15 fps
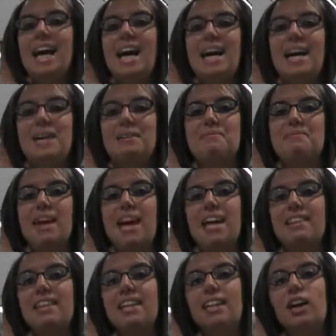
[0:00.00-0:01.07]

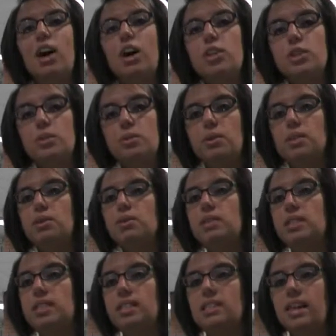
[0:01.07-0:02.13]
And then also in those
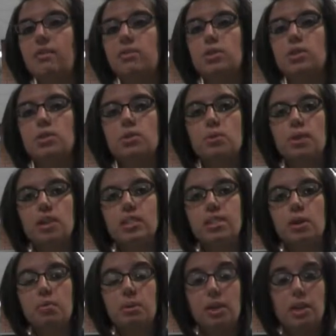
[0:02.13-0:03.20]
seats after school, that's
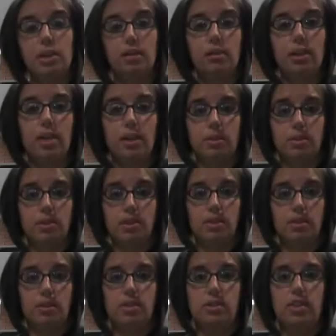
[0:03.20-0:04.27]
our big Yu-Gi-Oh
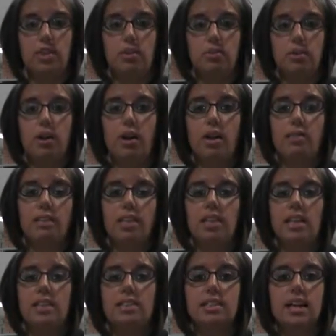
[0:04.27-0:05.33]
center. So that's where all of the
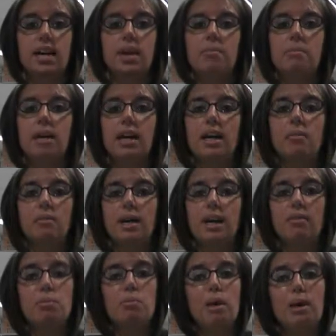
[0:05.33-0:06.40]
kids come. We
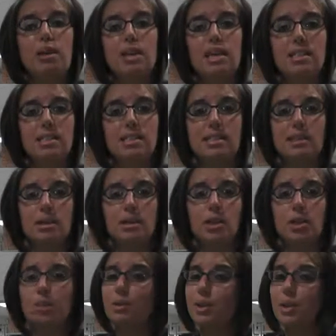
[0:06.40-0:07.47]
have about 8 to 10
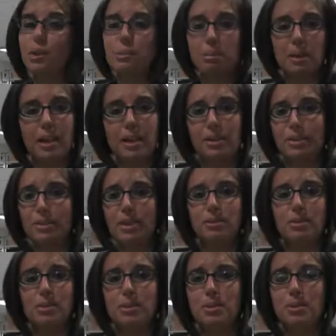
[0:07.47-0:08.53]
Yu-Gi-Oh players
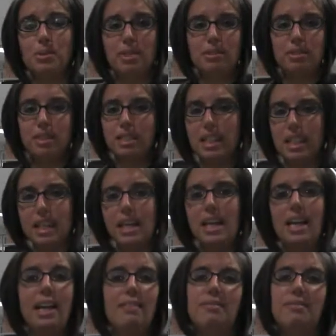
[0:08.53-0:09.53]
after school every day.